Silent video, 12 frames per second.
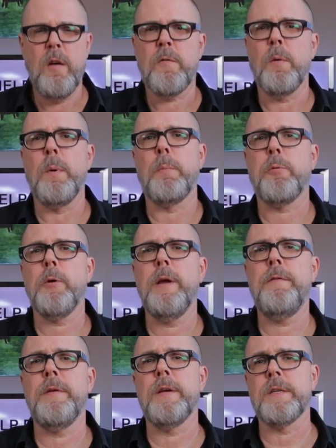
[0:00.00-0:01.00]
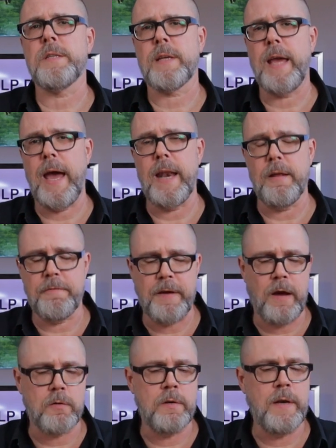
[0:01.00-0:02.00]
from a previous Catit
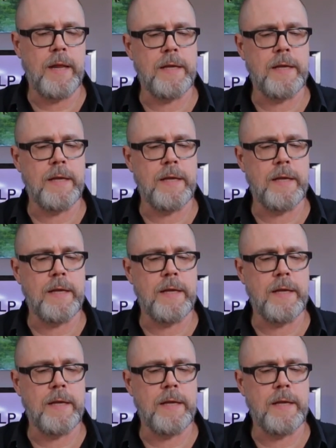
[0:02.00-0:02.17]
fountain